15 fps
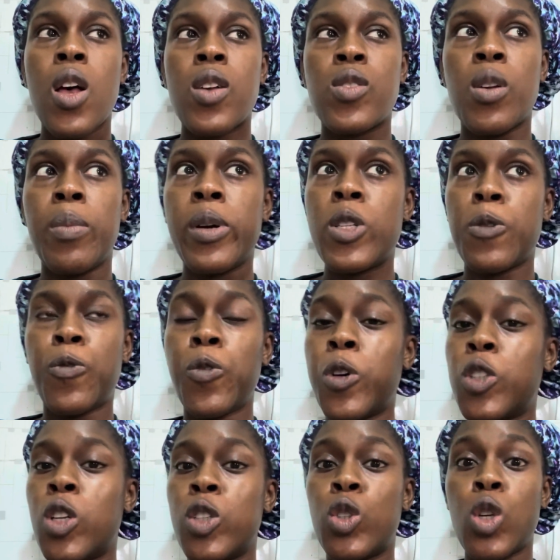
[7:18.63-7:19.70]
somebody to
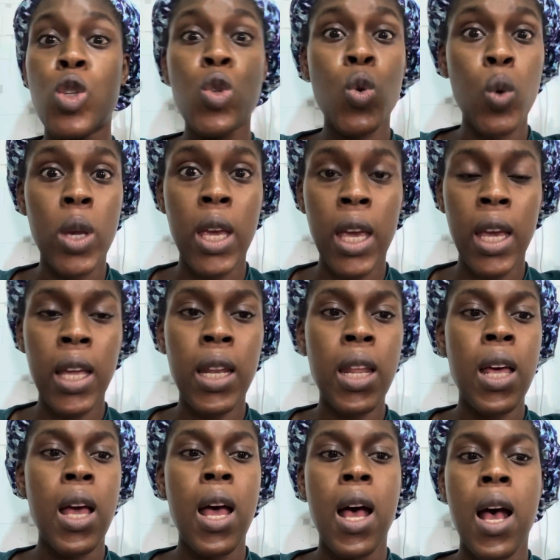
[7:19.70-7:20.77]
focus on just cooking,
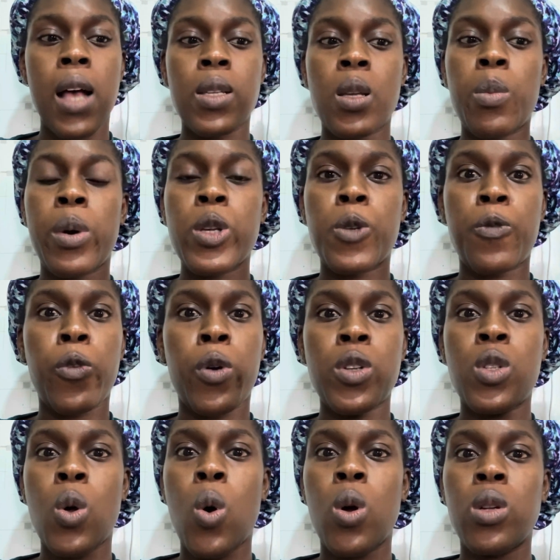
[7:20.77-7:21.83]
and somebody to
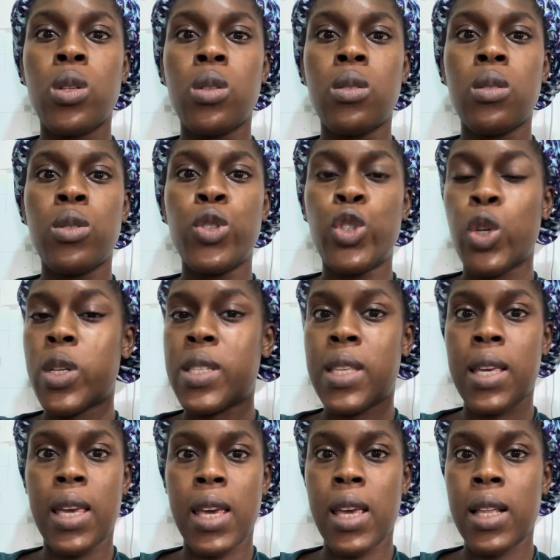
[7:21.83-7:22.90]
focus on just the
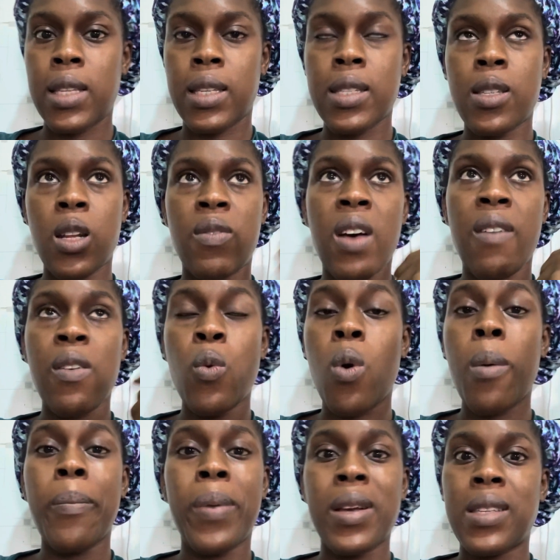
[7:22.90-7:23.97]
kids, instead of having
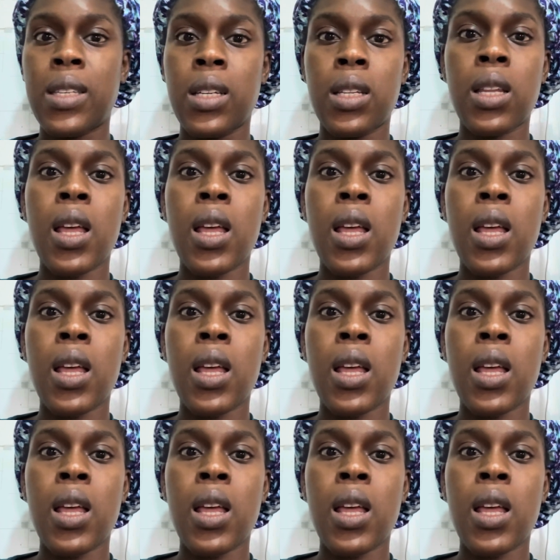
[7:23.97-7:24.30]
one person